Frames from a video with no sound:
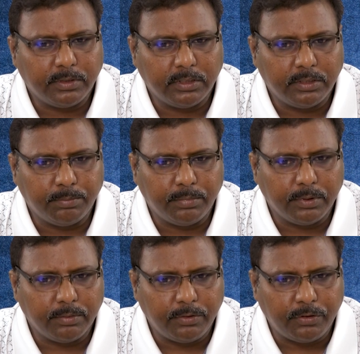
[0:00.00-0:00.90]

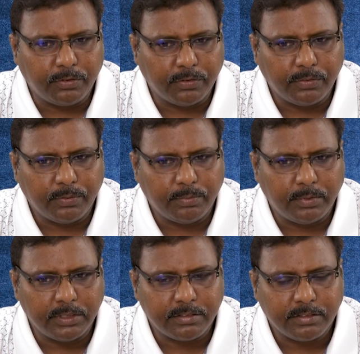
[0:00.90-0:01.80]
due to
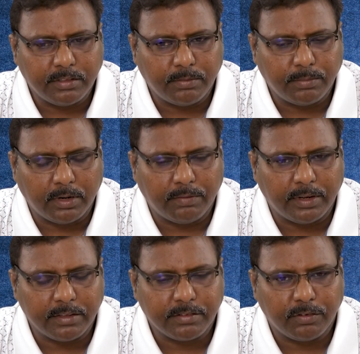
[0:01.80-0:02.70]
this
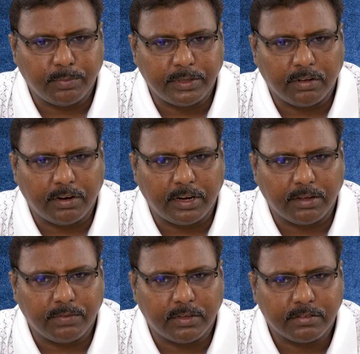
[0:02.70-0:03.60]
nowadays majority
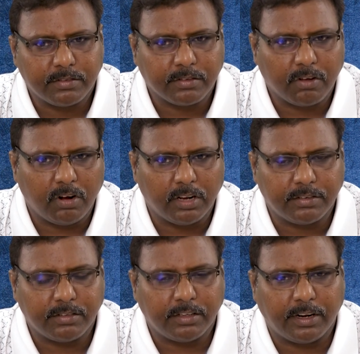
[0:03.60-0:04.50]
of the
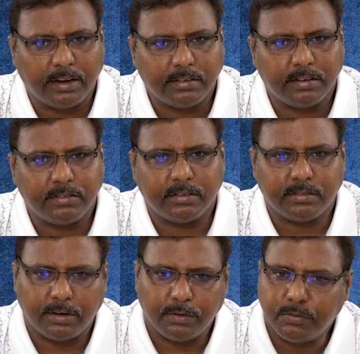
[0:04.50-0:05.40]
scholars or the
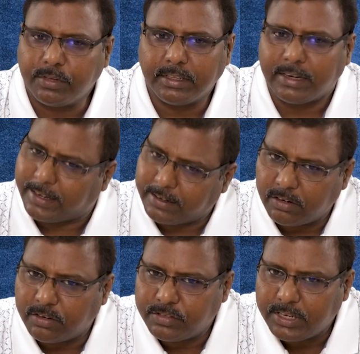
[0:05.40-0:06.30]
researchers are using the
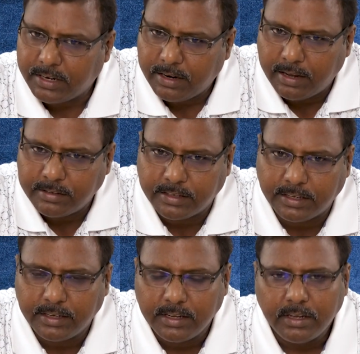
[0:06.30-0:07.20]
technology as
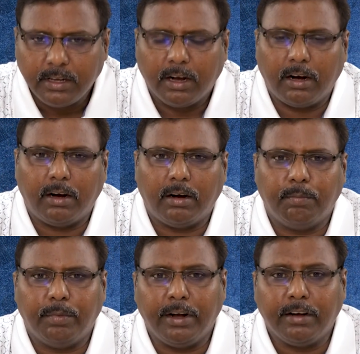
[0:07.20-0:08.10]
a
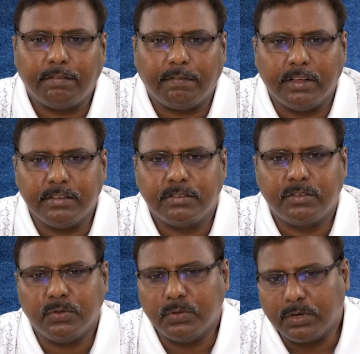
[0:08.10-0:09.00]
interface
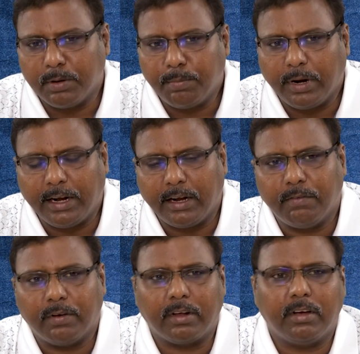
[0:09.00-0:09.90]
to completely
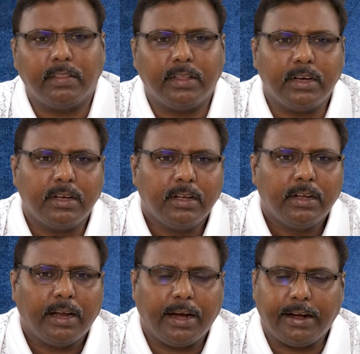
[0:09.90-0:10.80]
work on the
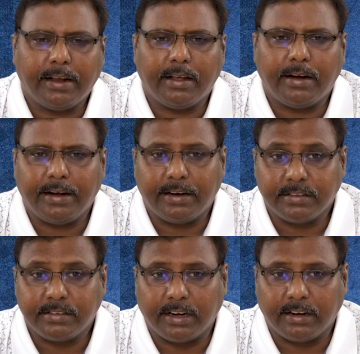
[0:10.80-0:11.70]
entire data
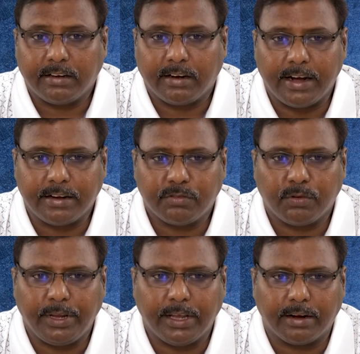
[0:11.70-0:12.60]
set, right?
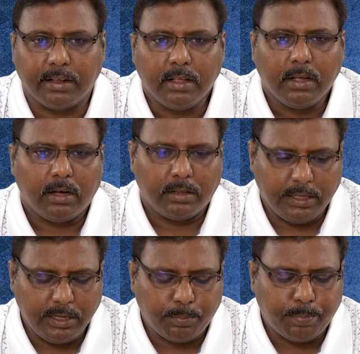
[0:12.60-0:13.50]
So here
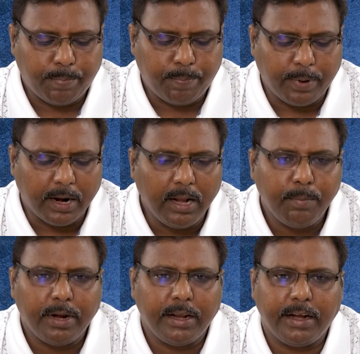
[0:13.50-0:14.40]
the
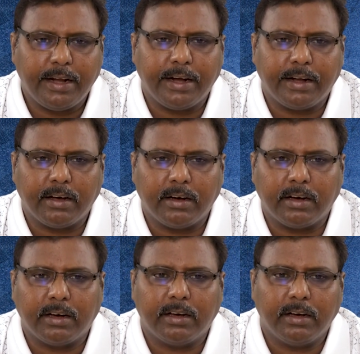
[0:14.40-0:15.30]
preliminary data